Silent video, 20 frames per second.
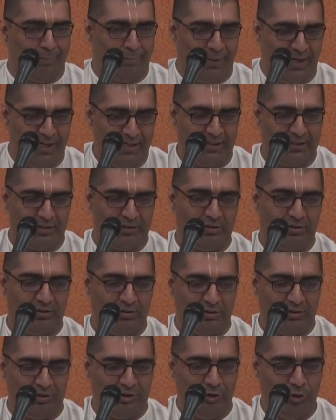But
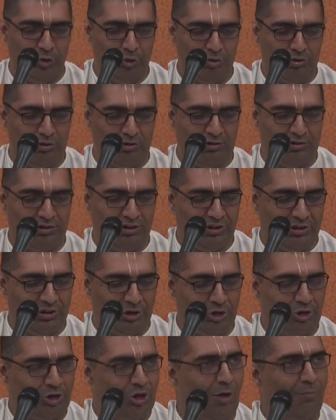you
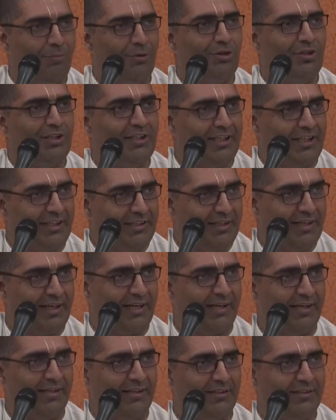stop your thinking
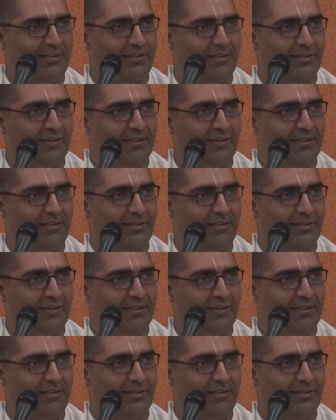there